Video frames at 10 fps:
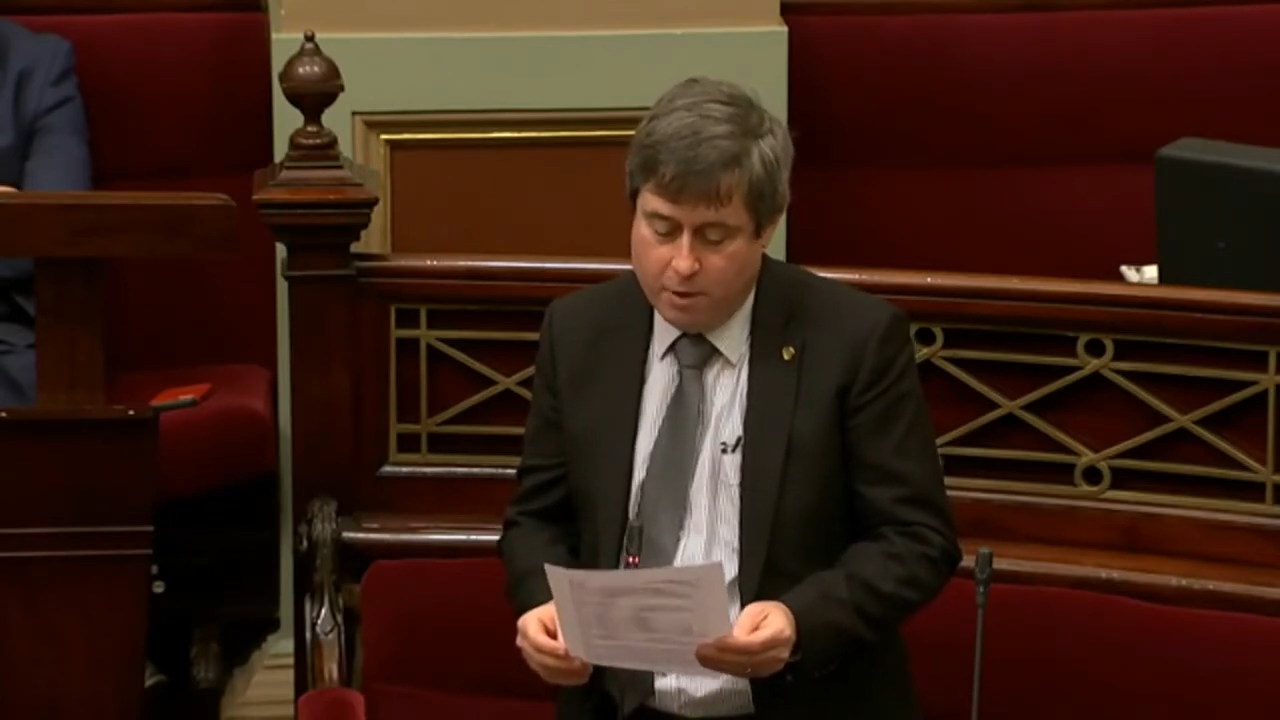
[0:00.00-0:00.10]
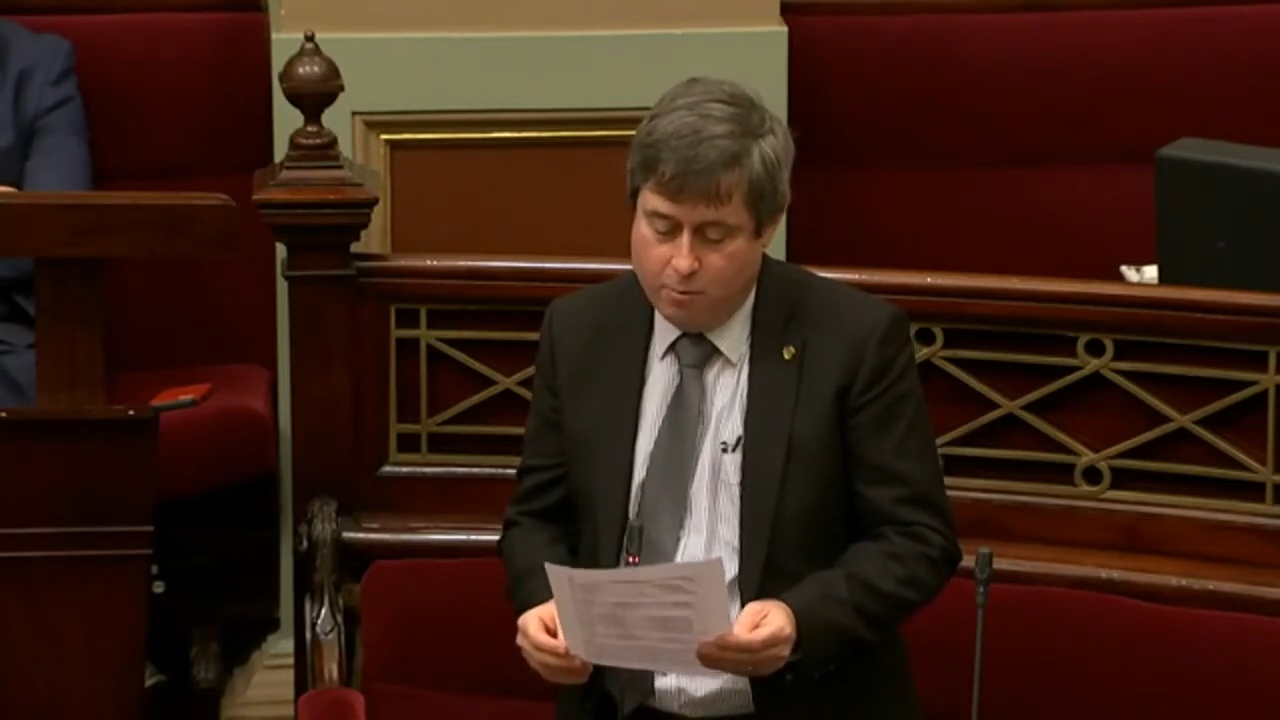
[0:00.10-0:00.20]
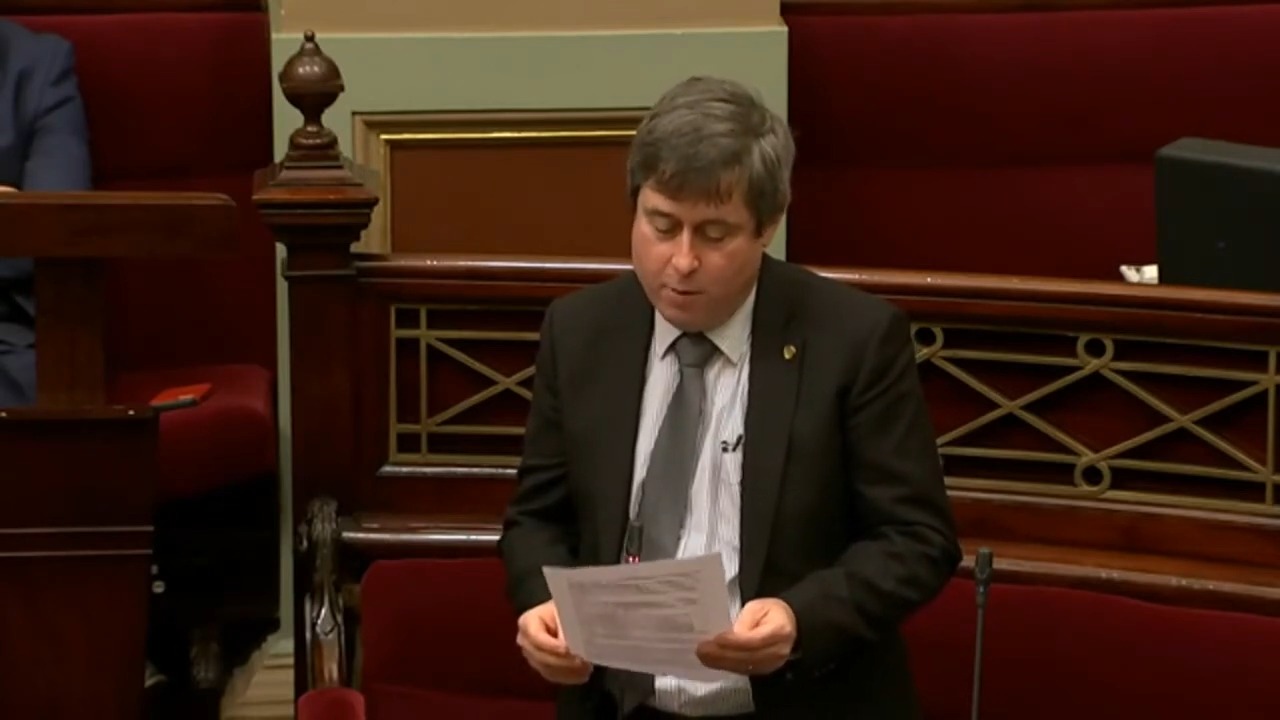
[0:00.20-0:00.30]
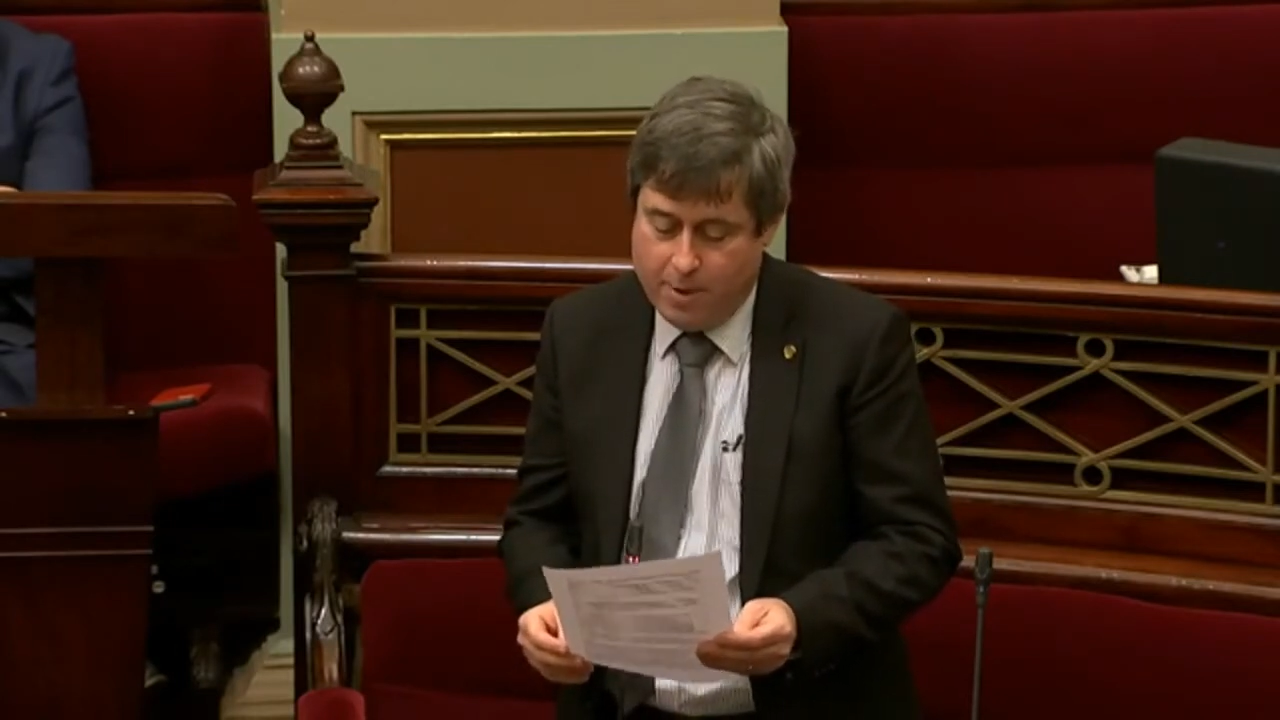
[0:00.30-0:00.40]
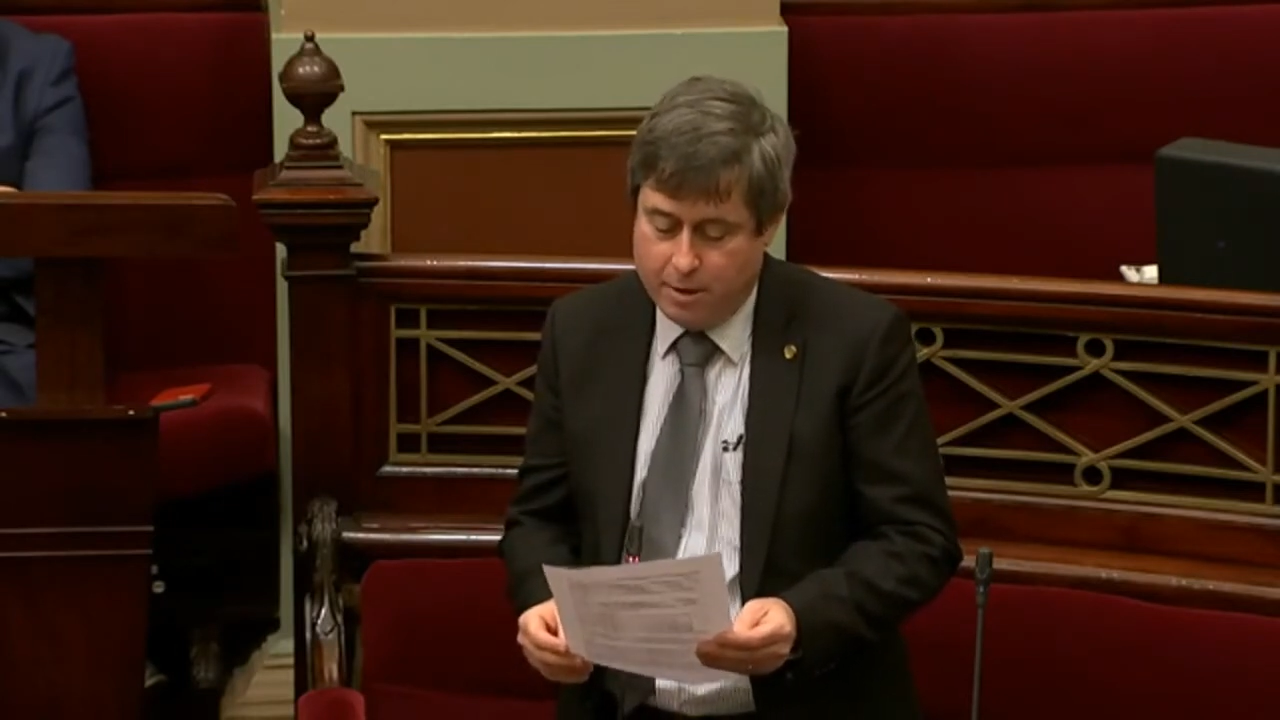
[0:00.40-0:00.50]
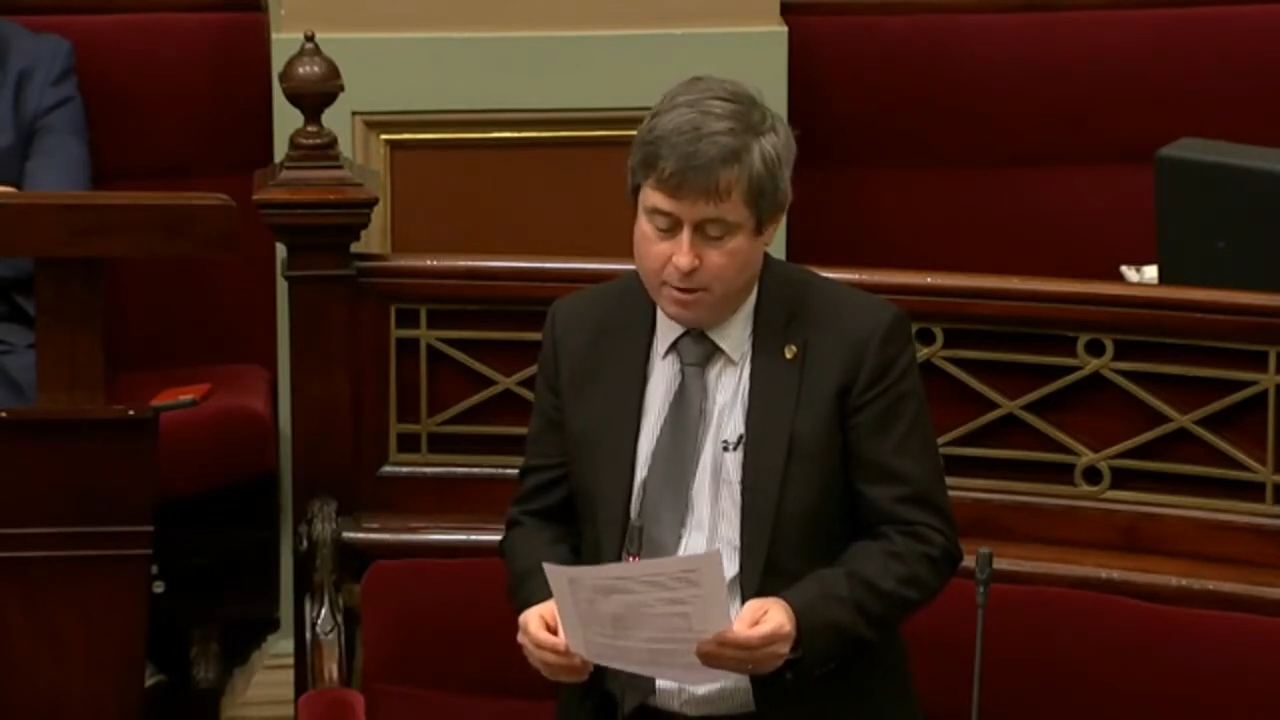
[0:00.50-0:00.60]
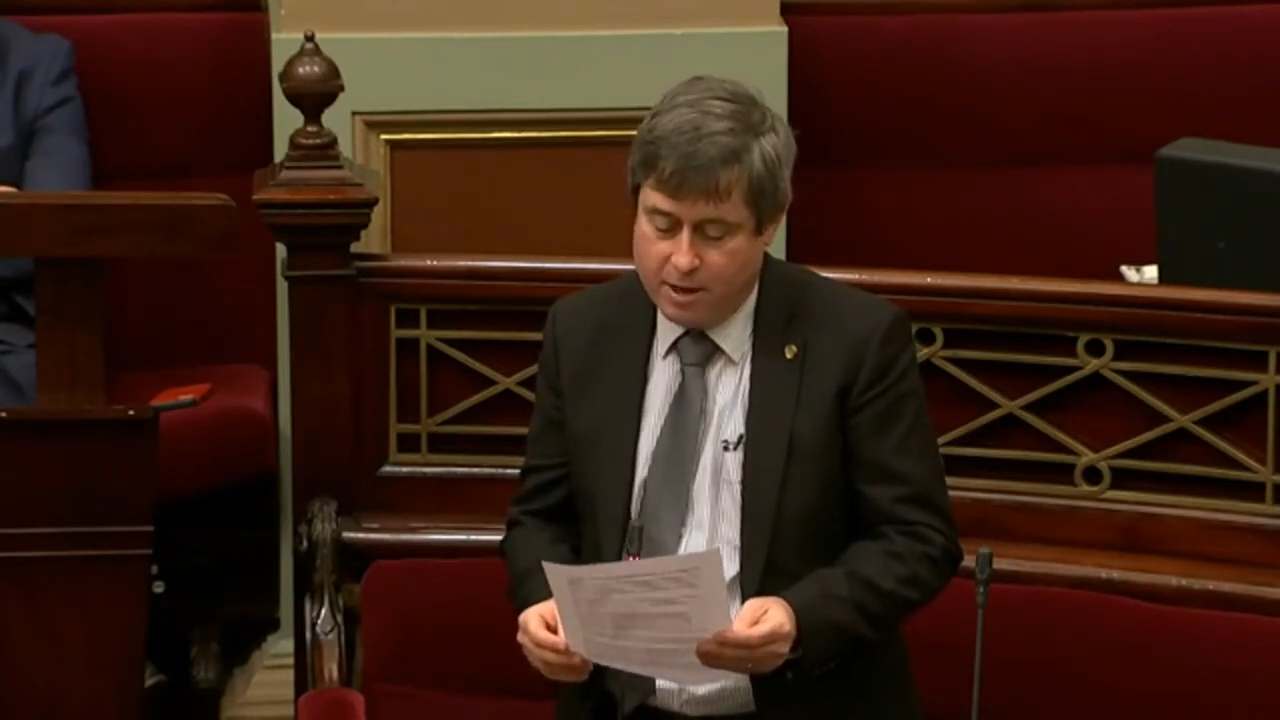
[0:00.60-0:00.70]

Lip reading: their whereabouts